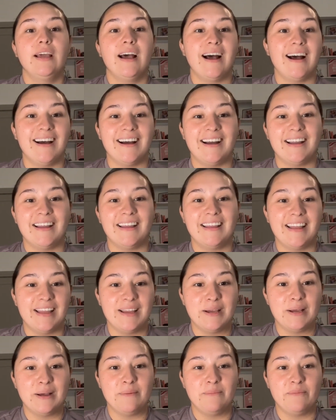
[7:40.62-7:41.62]
I
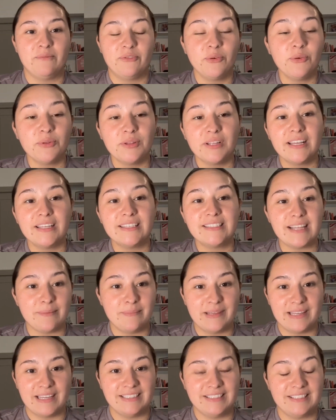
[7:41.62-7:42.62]
am fully
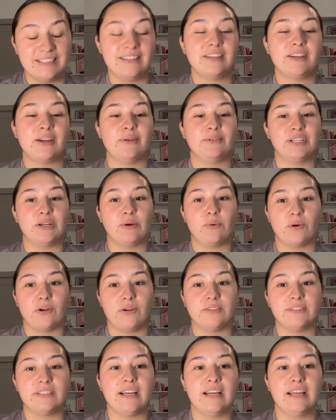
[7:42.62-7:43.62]
stepping into the coaching
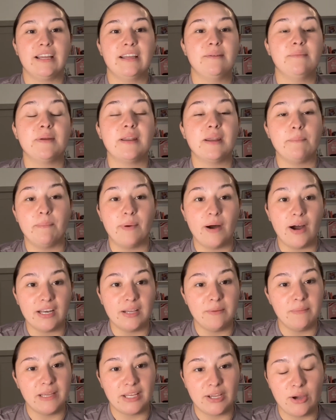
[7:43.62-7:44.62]
world. I am an
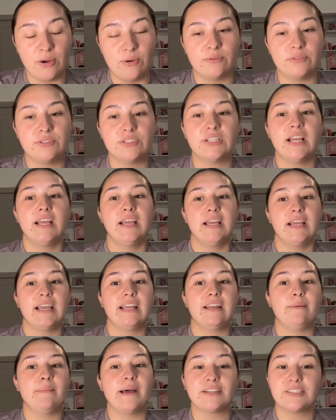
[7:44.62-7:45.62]
embodiment coach,
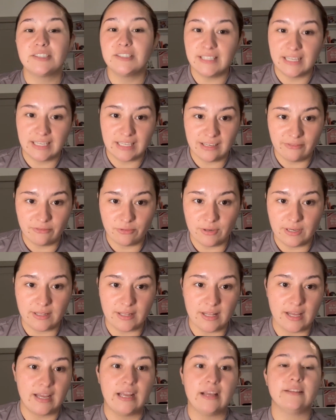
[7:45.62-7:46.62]
and I'm actually taking free
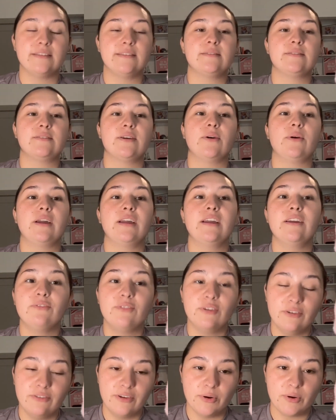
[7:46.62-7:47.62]
clients. So if
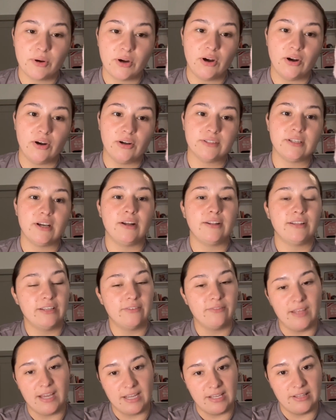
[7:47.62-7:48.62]
you feel called, I'll
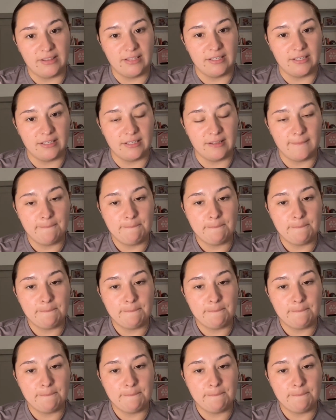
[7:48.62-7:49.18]
leave that in the